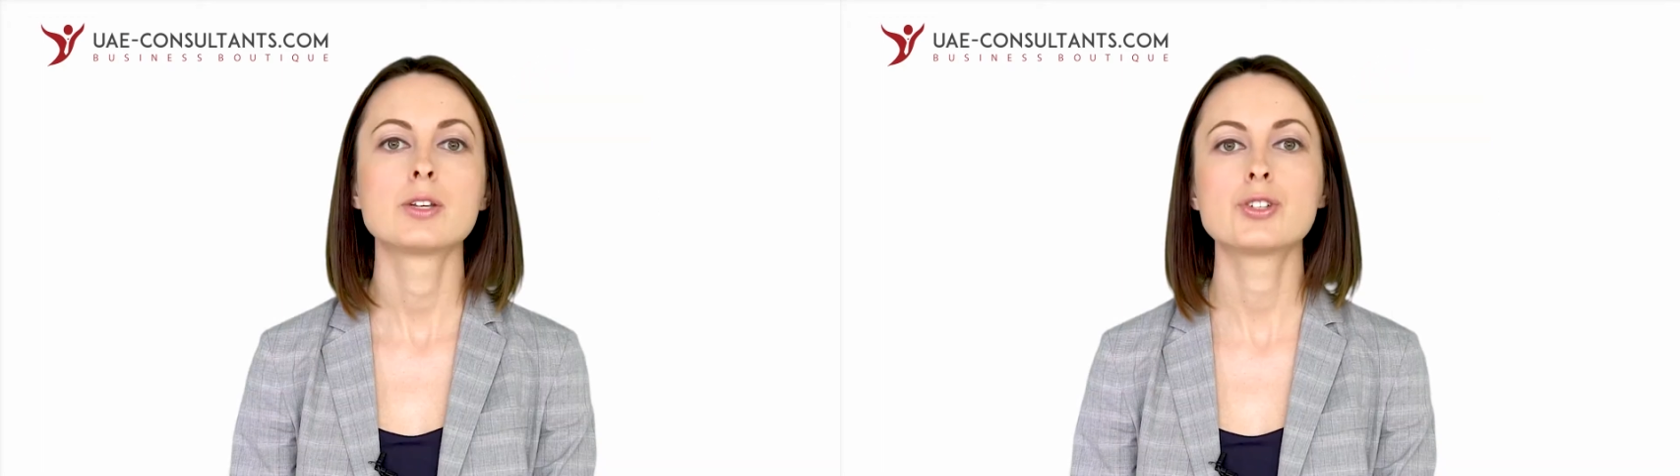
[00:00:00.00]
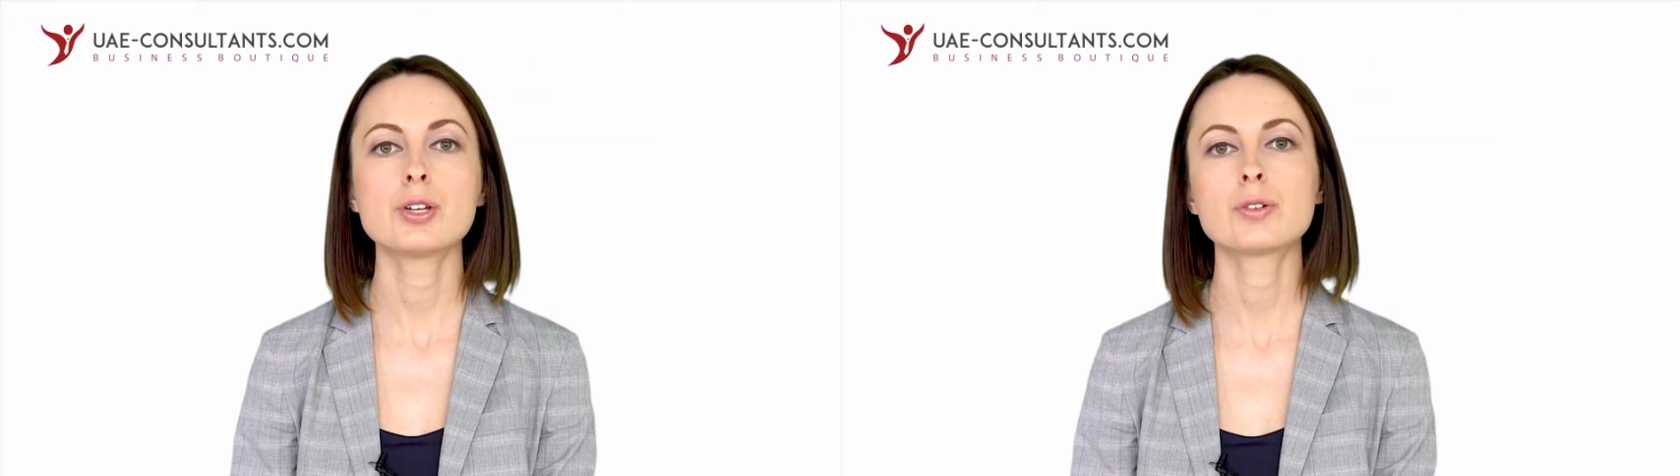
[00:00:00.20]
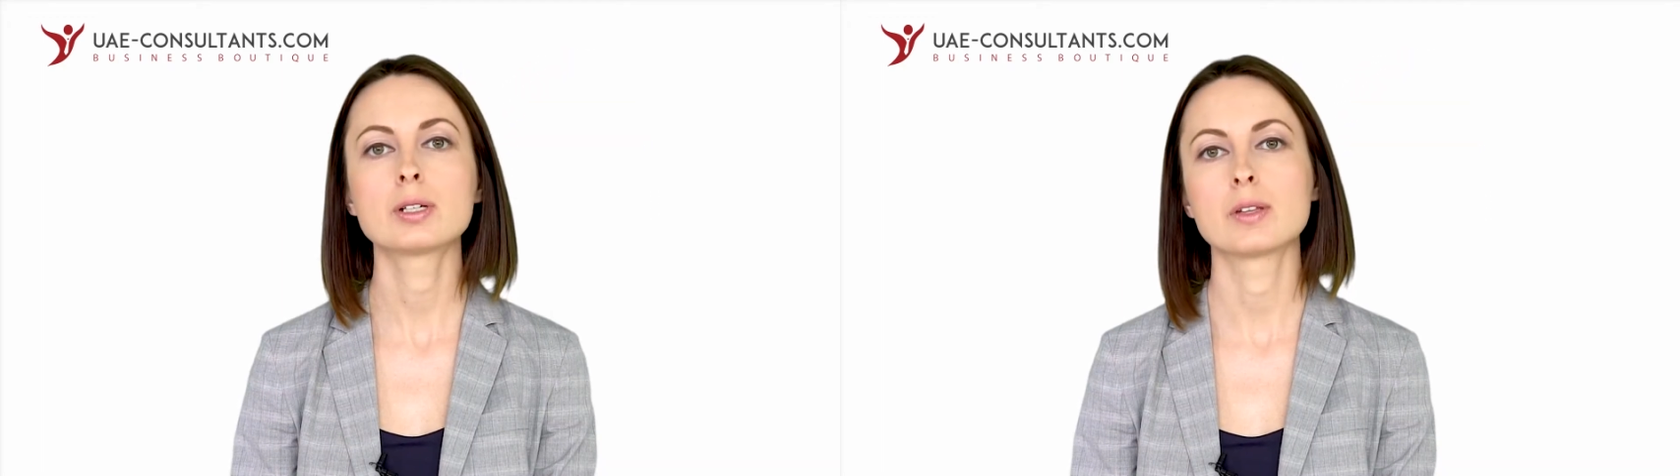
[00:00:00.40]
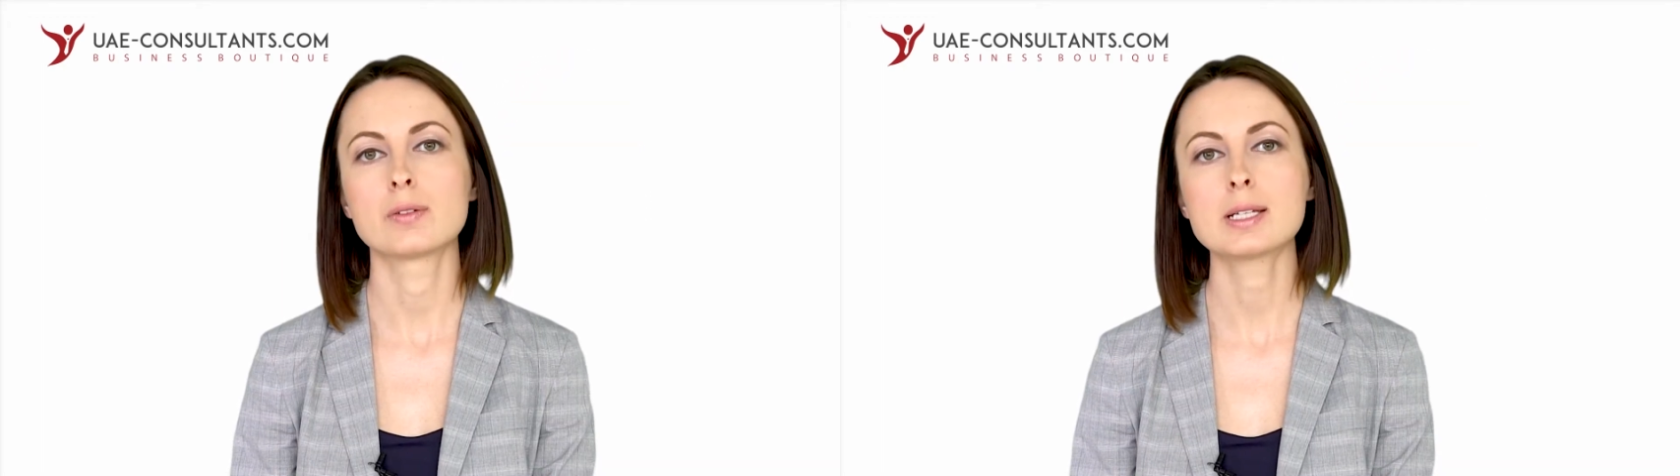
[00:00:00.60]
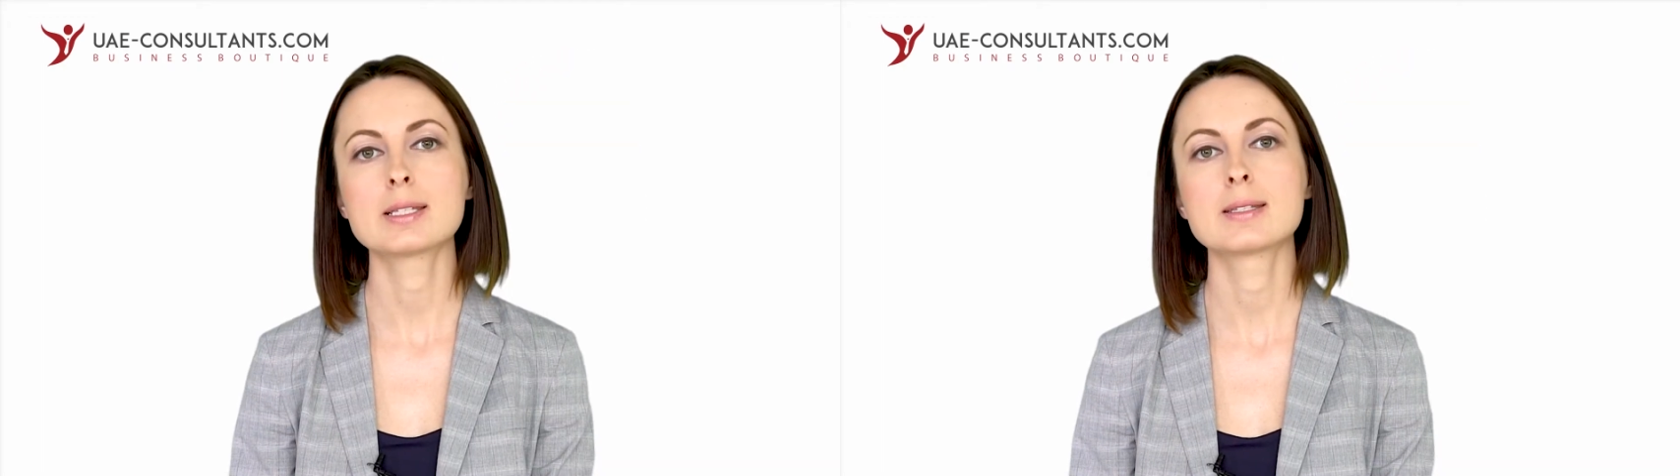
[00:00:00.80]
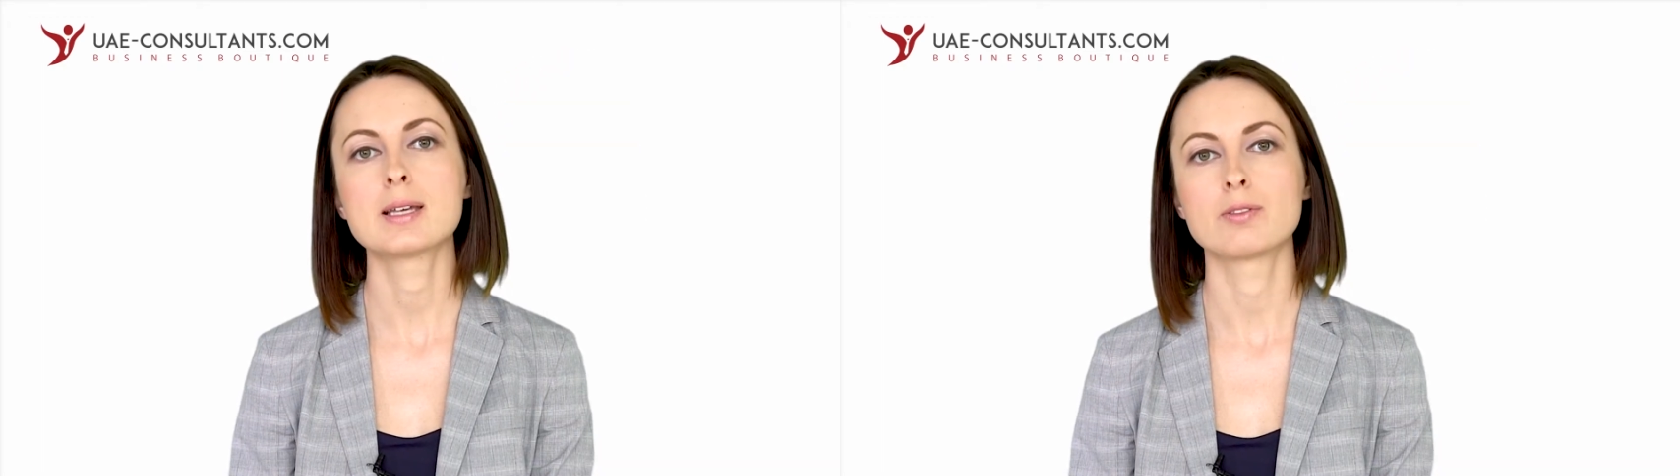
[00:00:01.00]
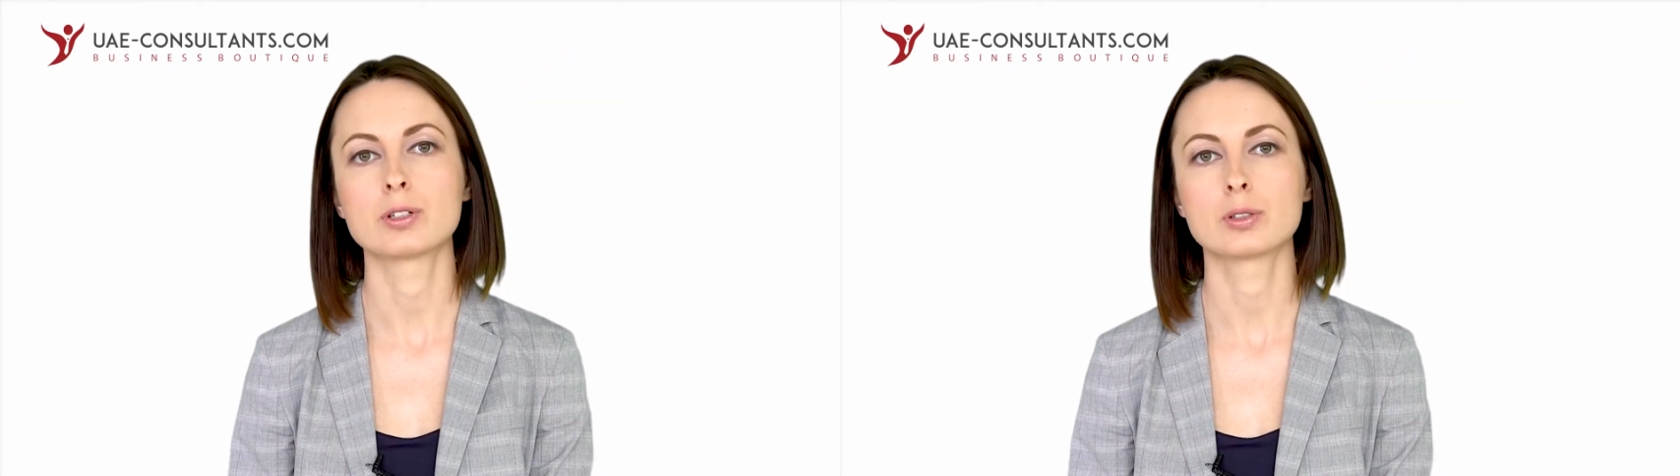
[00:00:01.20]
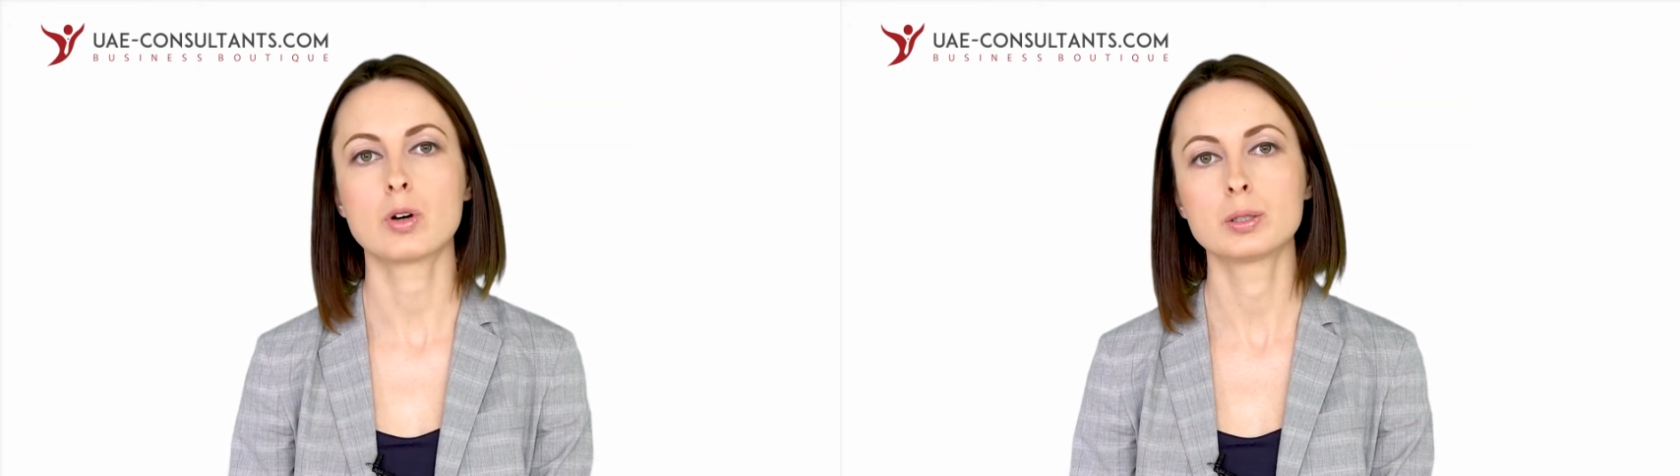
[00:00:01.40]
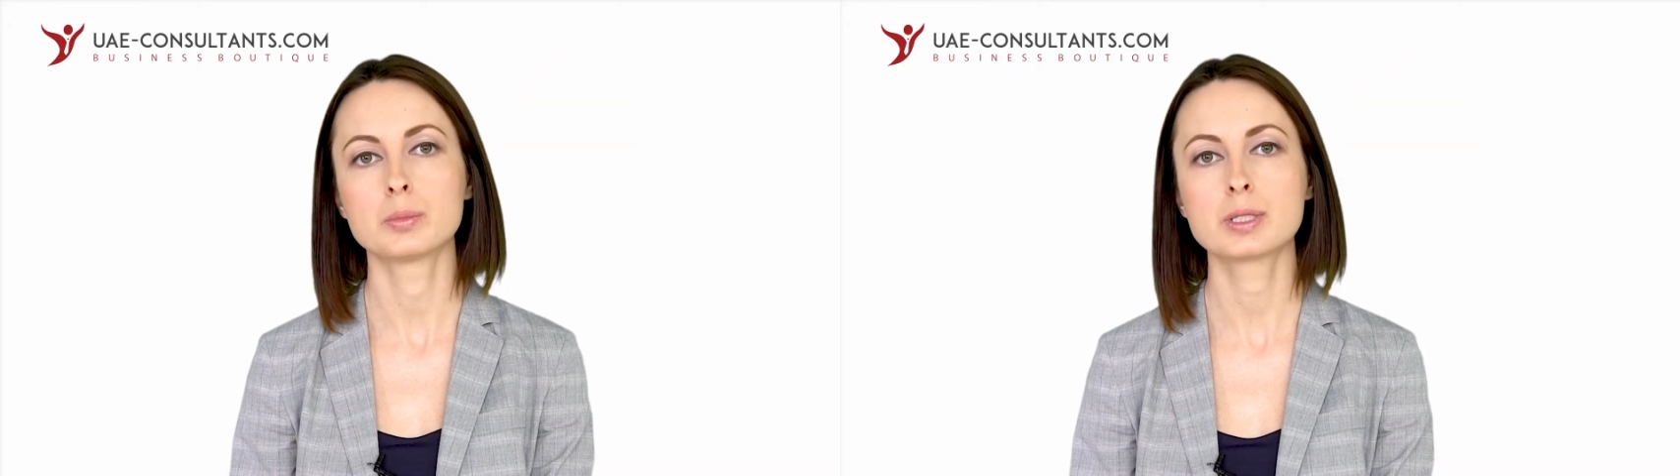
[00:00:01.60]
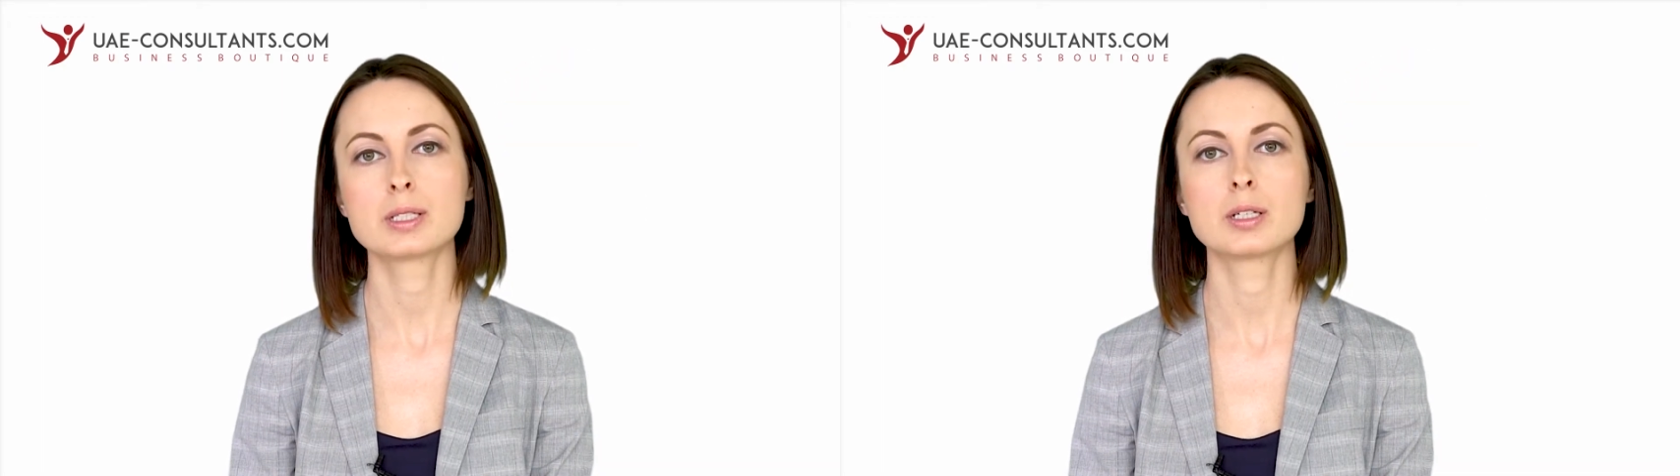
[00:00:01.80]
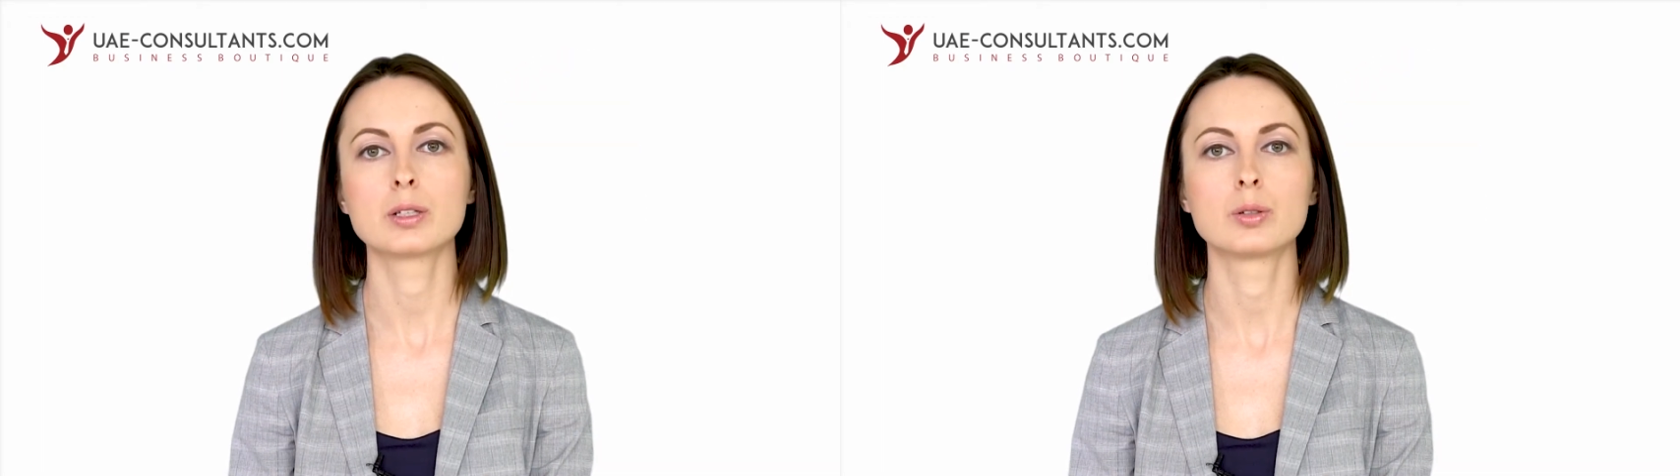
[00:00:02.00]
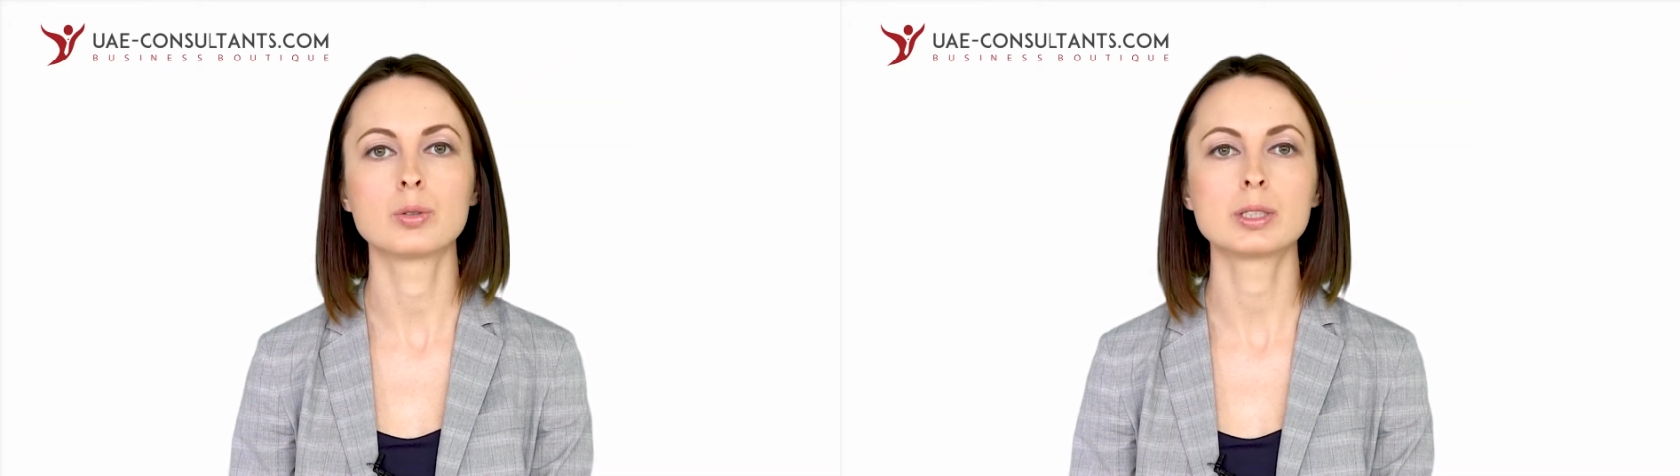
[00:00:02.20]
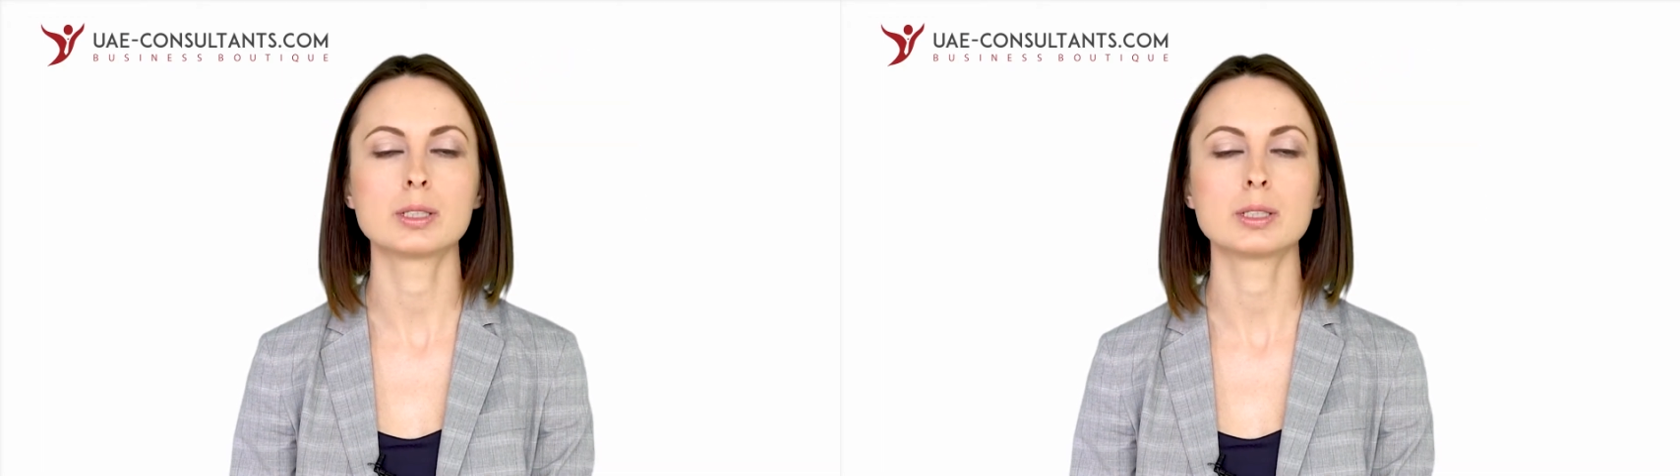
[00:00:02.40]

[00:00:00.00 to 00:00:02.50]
Generally, there are several columns included